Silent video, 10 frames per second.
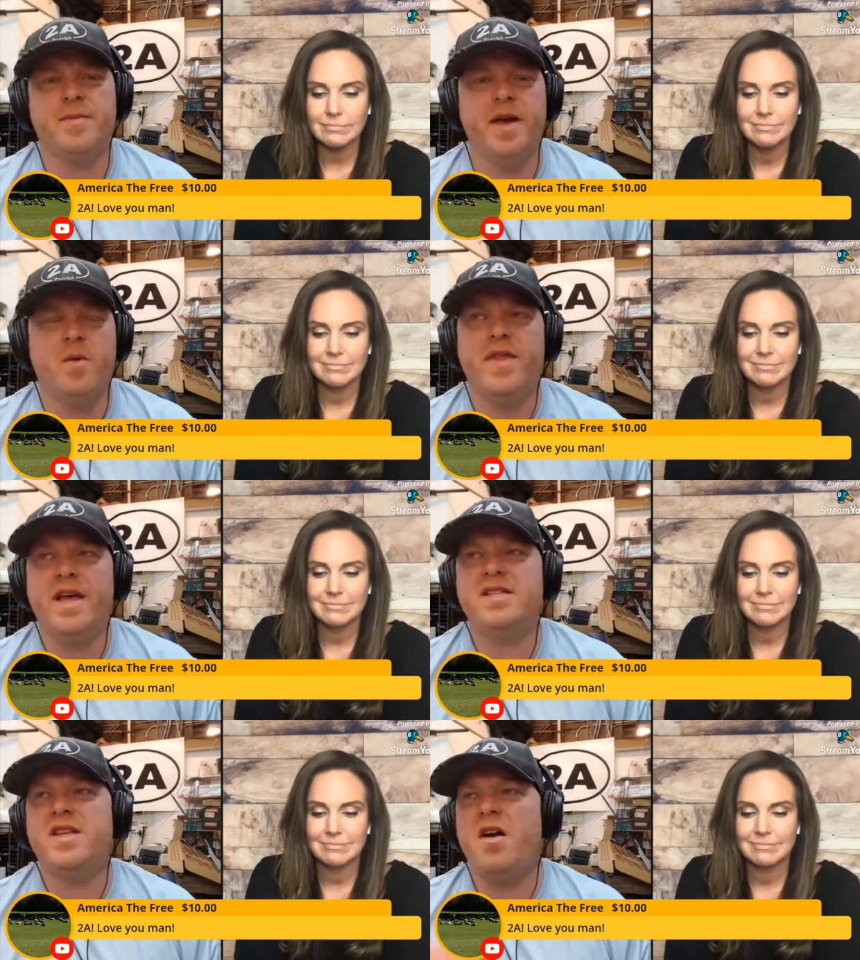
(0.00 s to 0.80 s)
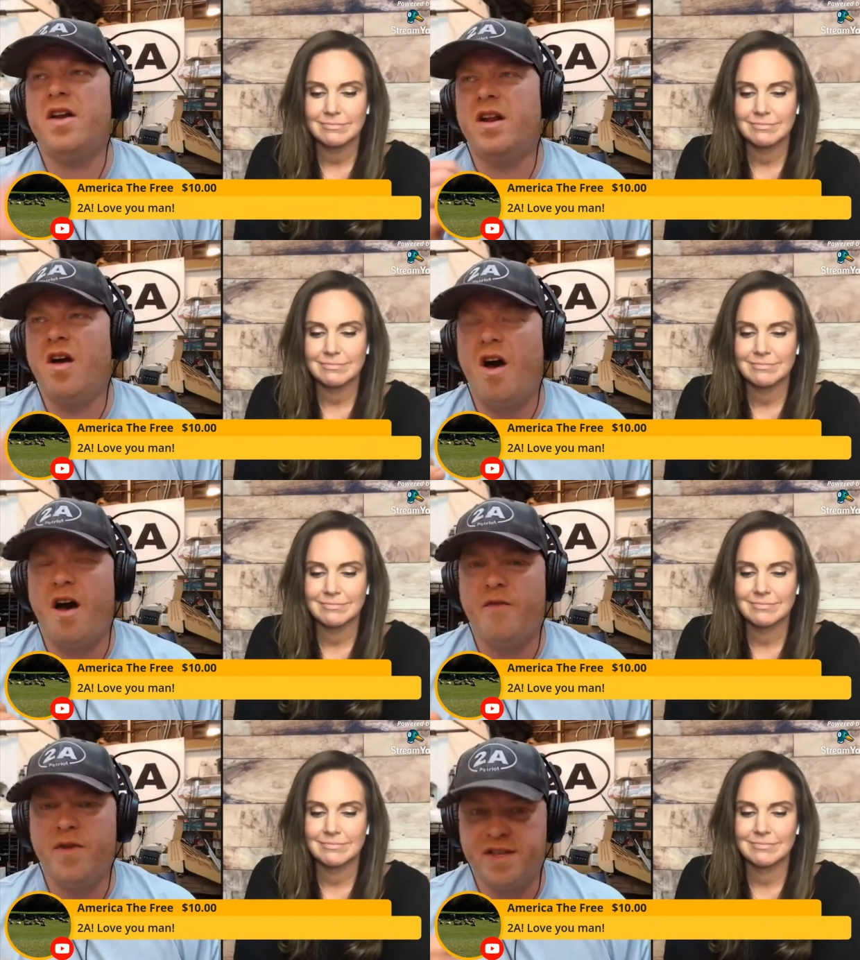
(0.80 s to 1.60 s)
Speaker 1: me. When they started
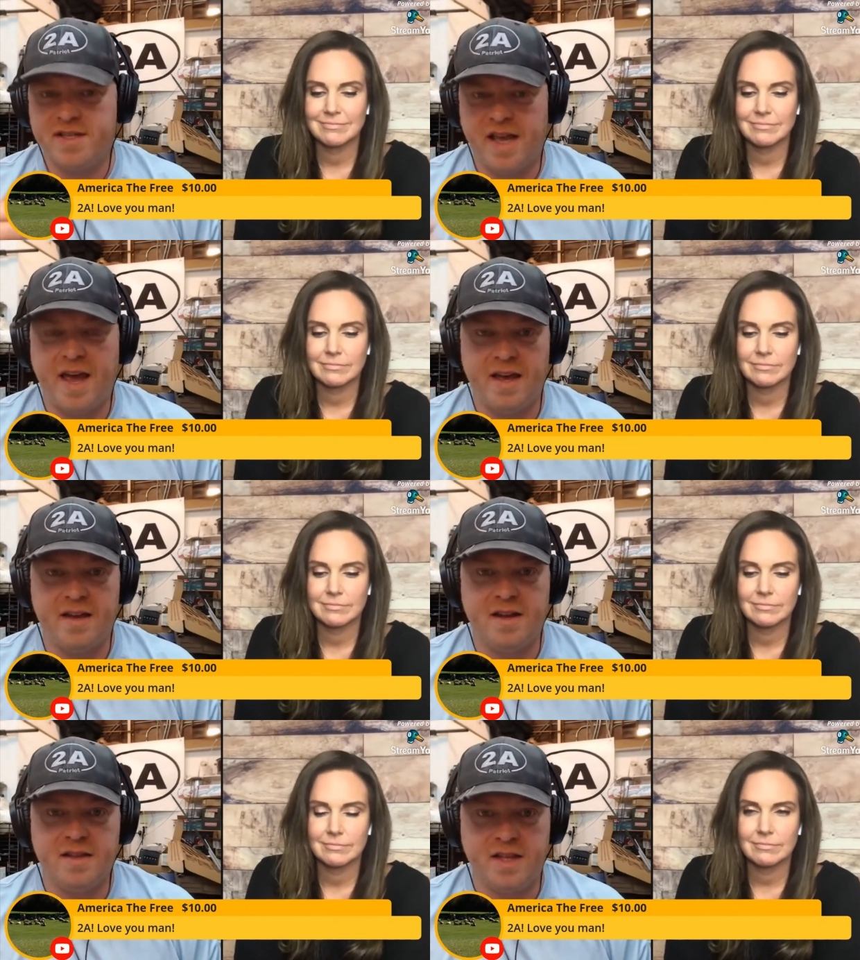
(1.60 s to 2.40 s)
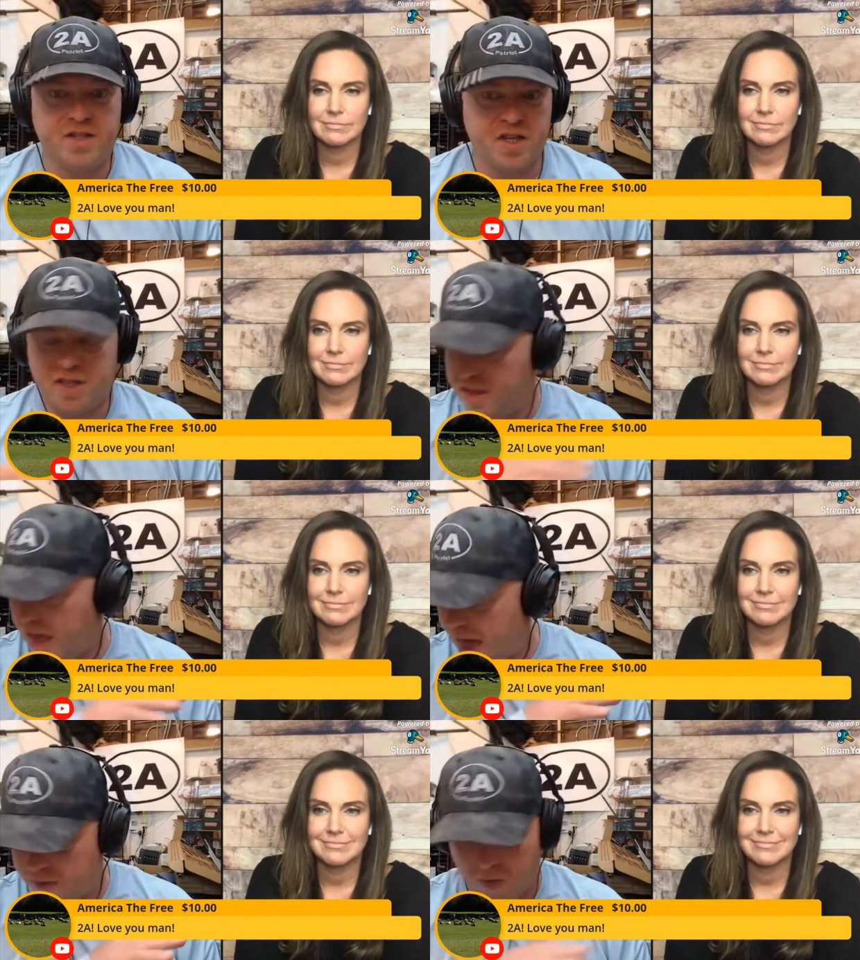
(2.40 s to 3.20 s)
off with a saying that's just a
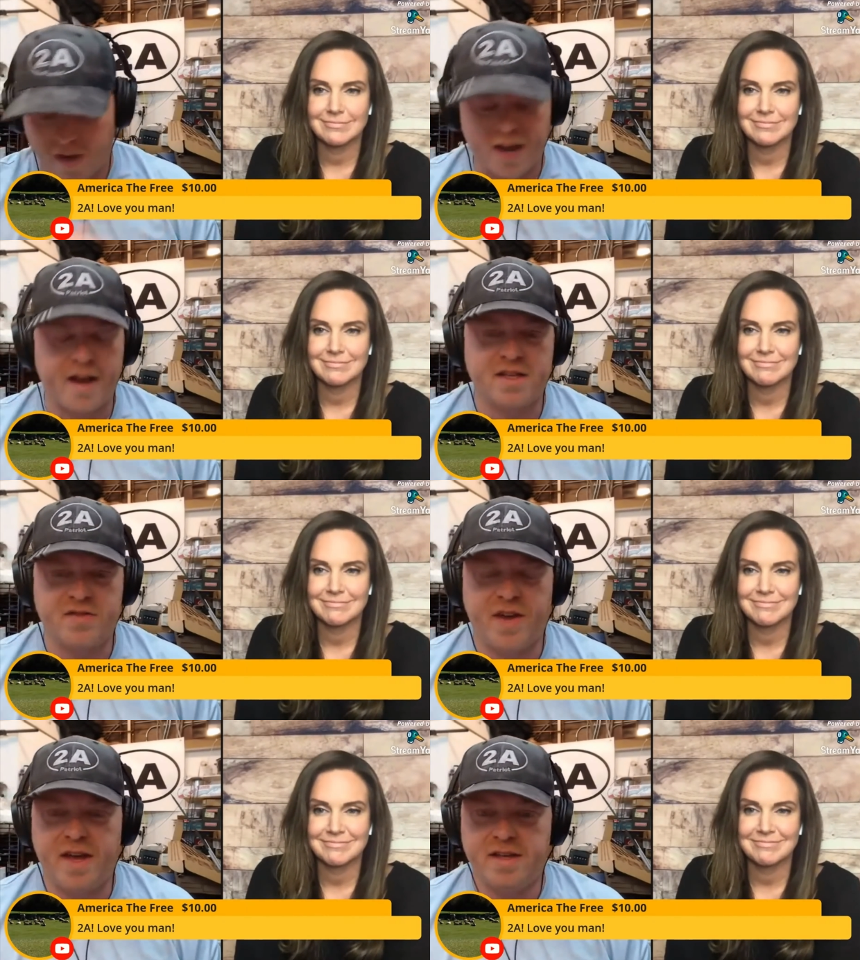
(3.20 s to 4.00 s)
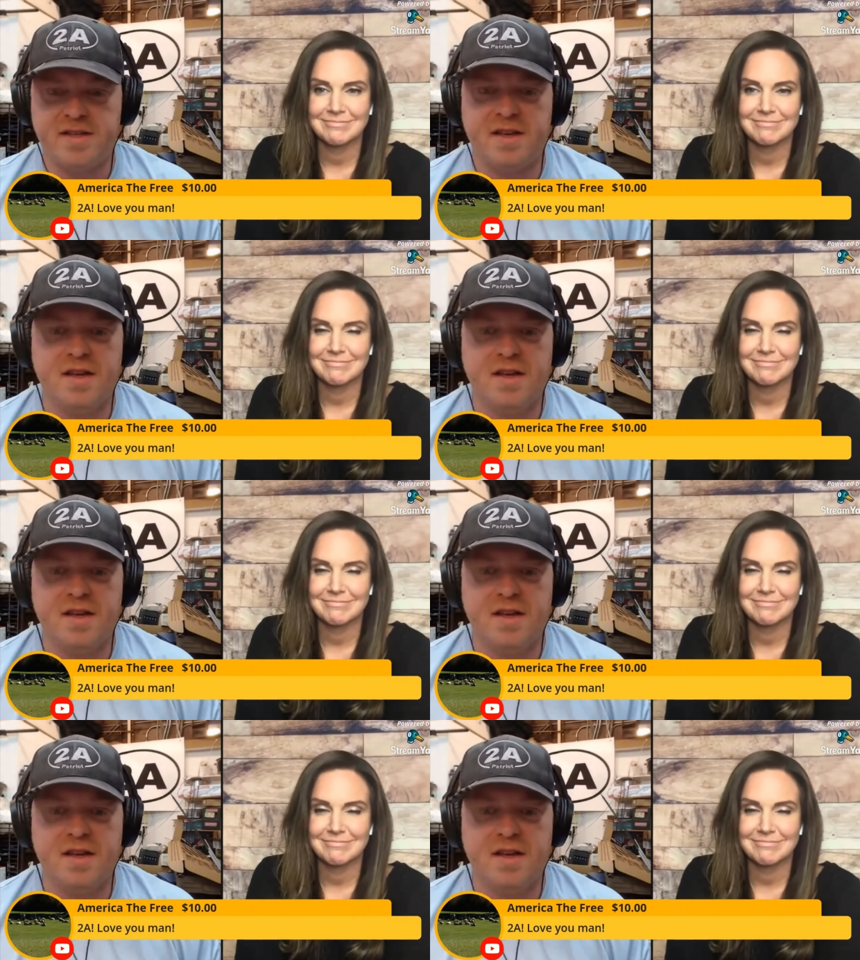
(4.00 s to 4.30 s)
lie right on its face,